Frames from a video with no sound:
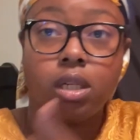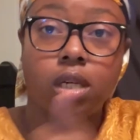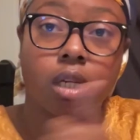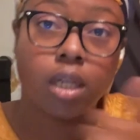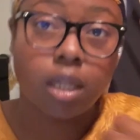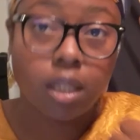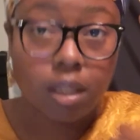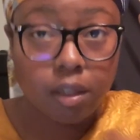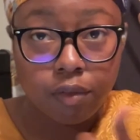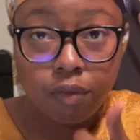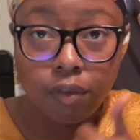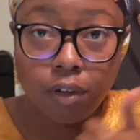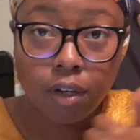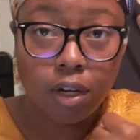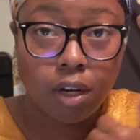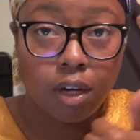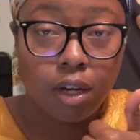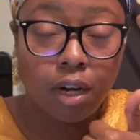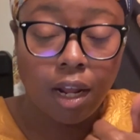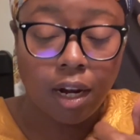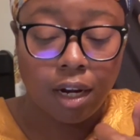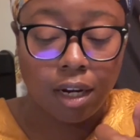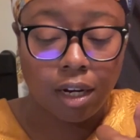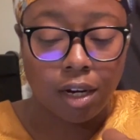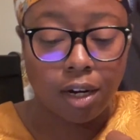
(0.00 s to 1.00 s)
get the fuck on
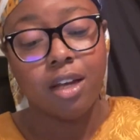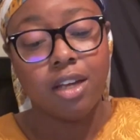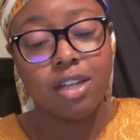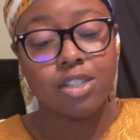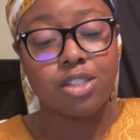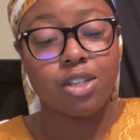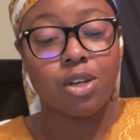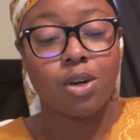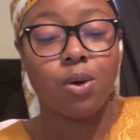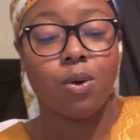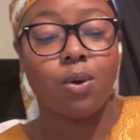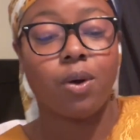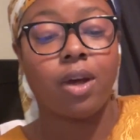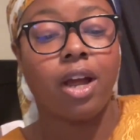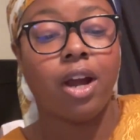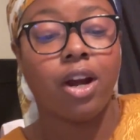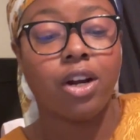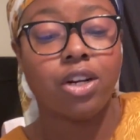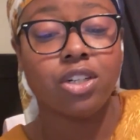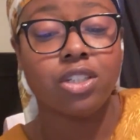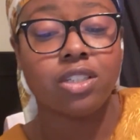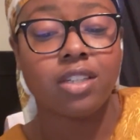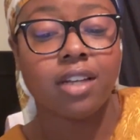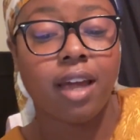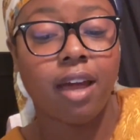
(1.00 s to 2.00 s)
out of here. So
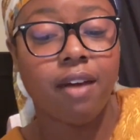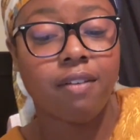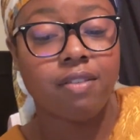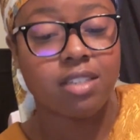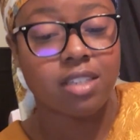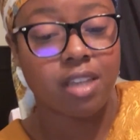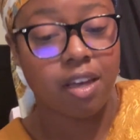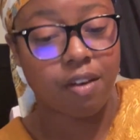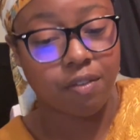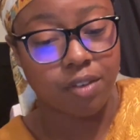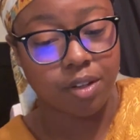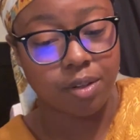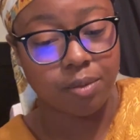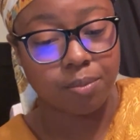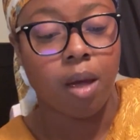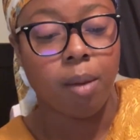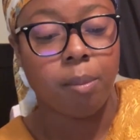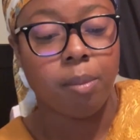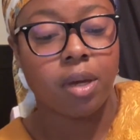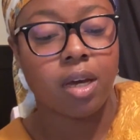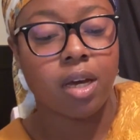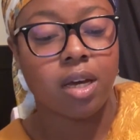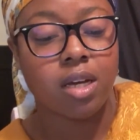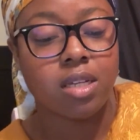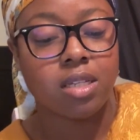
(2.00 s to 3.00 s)
characters, I gave seven,
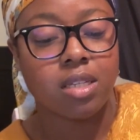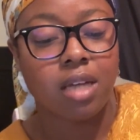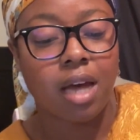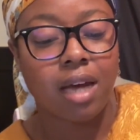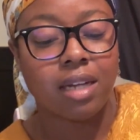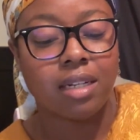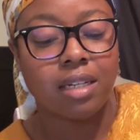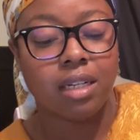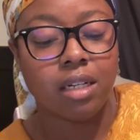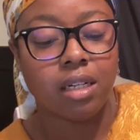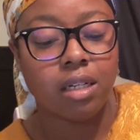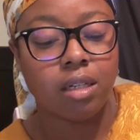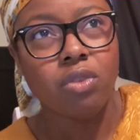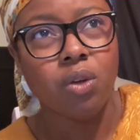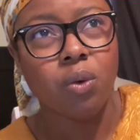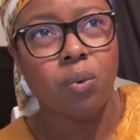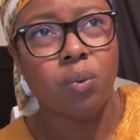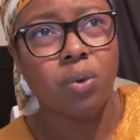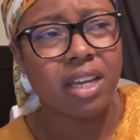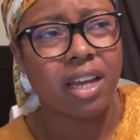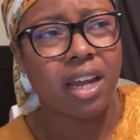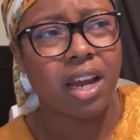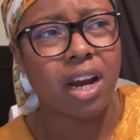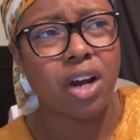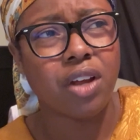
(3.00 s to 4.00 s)
because I didn't
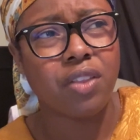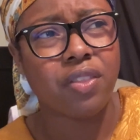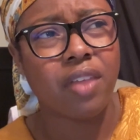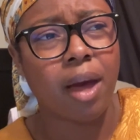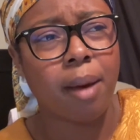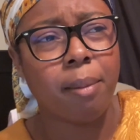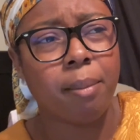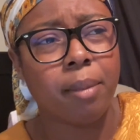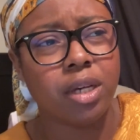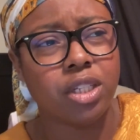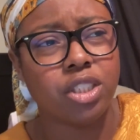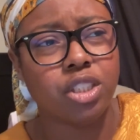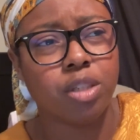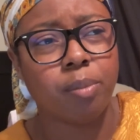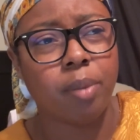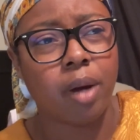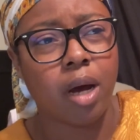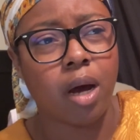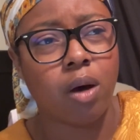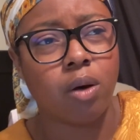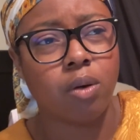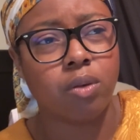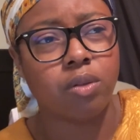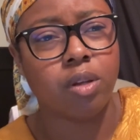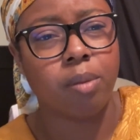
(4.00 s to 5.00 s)
really care that much
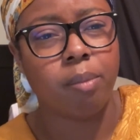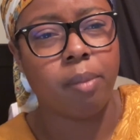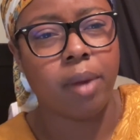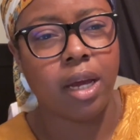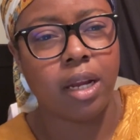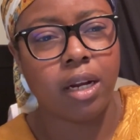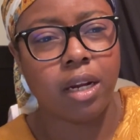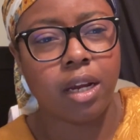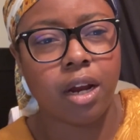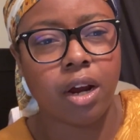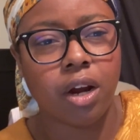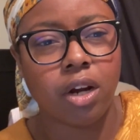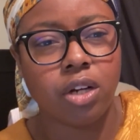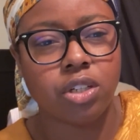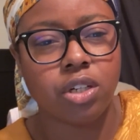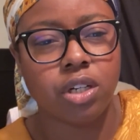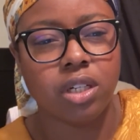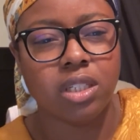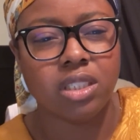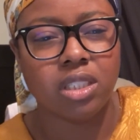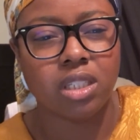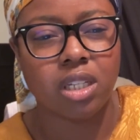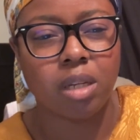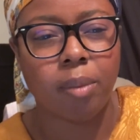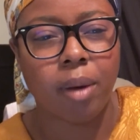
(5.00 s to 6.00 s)
about the main character
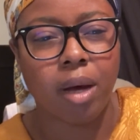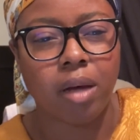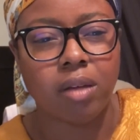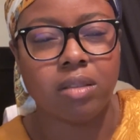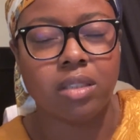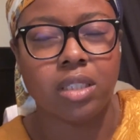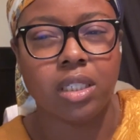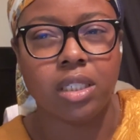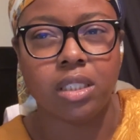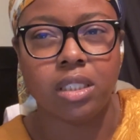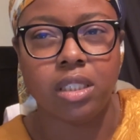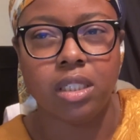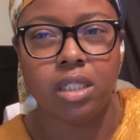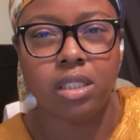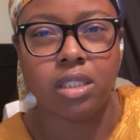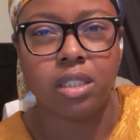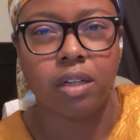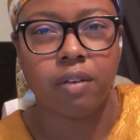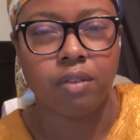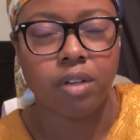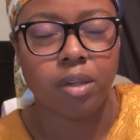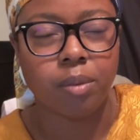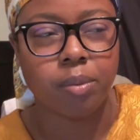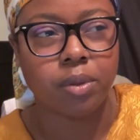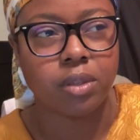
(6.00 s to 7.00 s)
until about sixty,
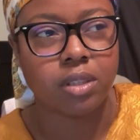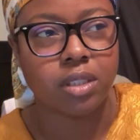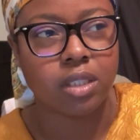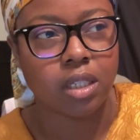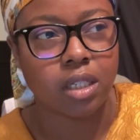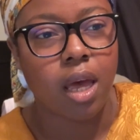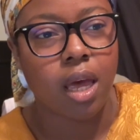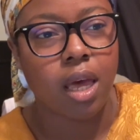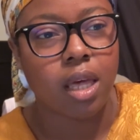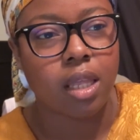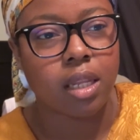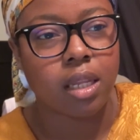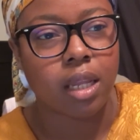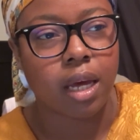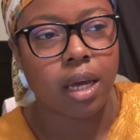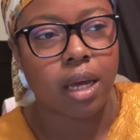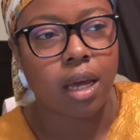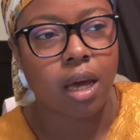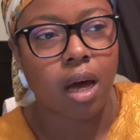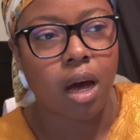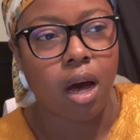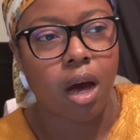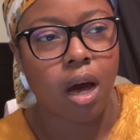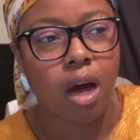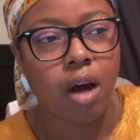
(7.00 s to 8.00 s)
seventy percent, and like
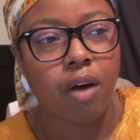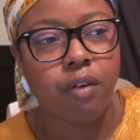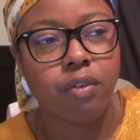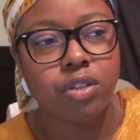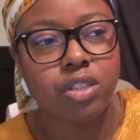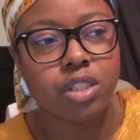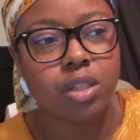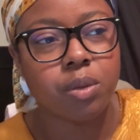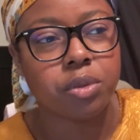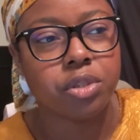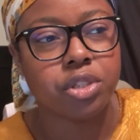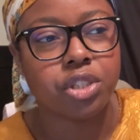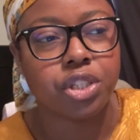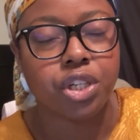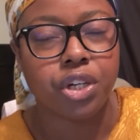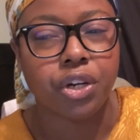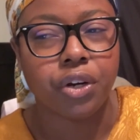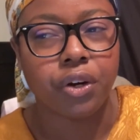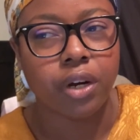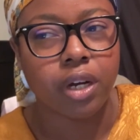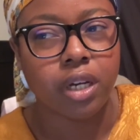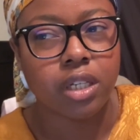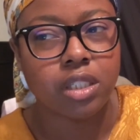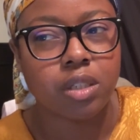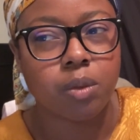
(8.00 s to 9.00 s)
I obviously was
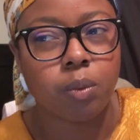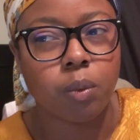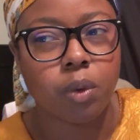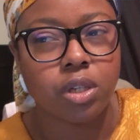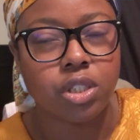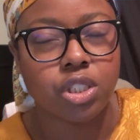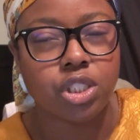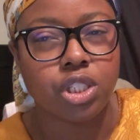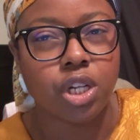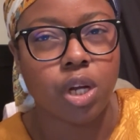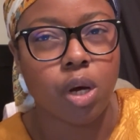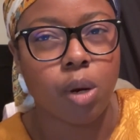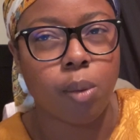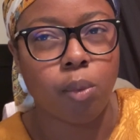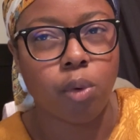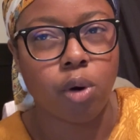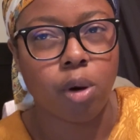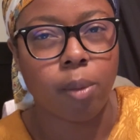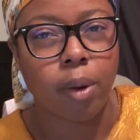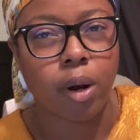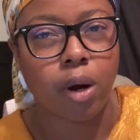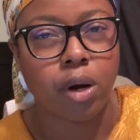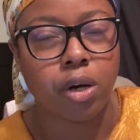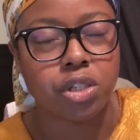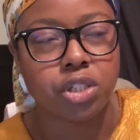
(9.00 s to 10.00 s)
curious and wanted to know more
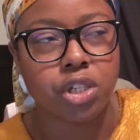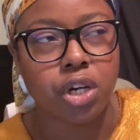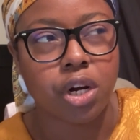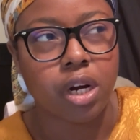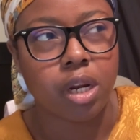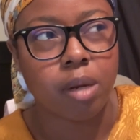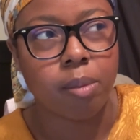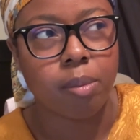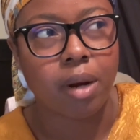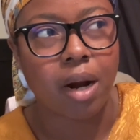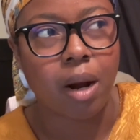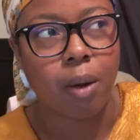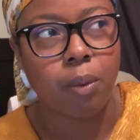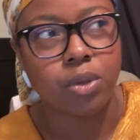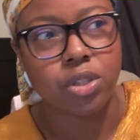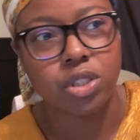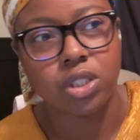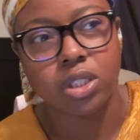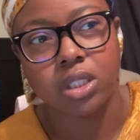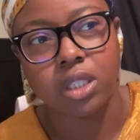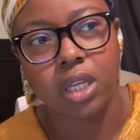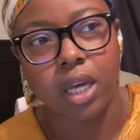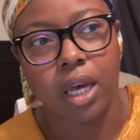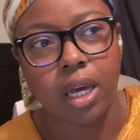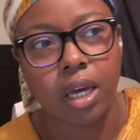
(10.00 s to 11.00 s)
about her journey, but I was
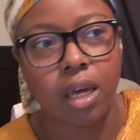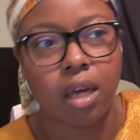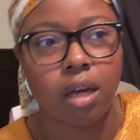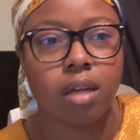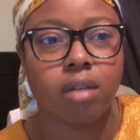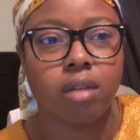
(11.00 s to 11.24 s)
just like